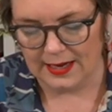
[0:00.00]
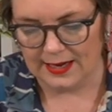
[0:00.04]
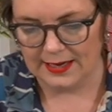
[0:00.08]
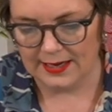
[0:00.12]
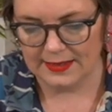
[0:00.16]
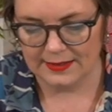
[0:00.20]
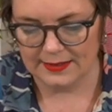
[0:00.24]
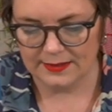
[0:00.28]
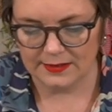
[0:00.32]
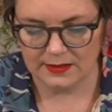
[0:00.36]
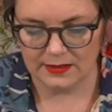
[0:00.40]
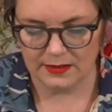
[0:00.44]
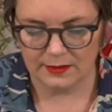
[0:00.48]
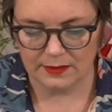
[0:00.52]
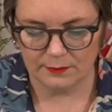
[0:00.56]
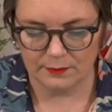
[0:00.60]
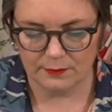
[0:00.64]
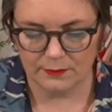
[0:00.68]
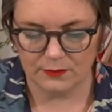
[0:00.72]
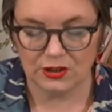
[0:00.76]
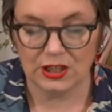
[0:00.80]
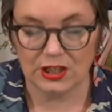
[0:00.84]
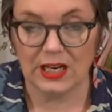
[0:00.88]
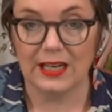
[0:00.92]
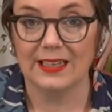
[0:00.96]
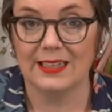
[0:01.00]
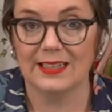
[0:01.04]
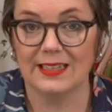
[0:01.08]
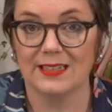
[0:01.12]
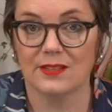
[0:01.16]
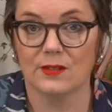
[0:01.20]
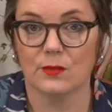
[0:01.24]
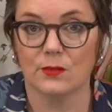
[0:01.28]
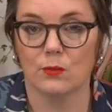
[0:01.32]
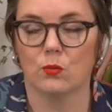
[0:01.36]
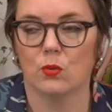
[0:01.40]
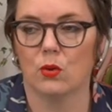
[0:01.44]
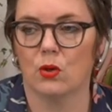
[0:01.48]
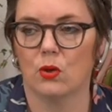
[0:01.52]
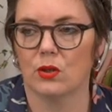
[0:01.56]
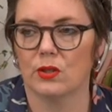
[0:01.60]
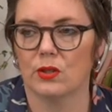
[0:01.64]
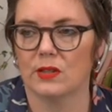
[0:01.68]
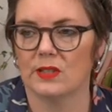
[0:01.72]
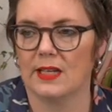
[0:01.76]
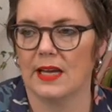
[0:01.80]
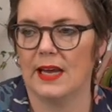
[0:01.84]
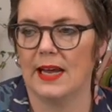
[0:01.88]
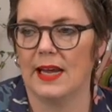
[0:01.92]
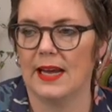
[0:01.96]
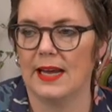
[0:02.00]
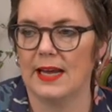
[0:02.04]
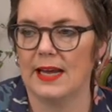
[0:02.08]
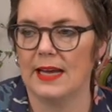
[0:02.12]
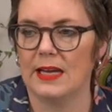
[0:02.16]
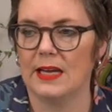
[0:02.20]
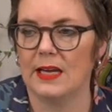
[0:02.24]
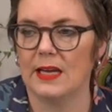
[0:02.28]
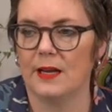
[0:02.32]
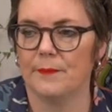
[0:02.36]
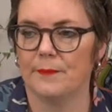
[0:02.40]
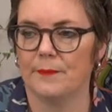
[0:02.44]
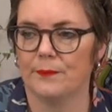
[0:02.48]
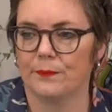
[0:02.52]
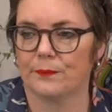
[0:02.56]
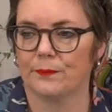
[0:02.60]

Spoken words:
And challis was a,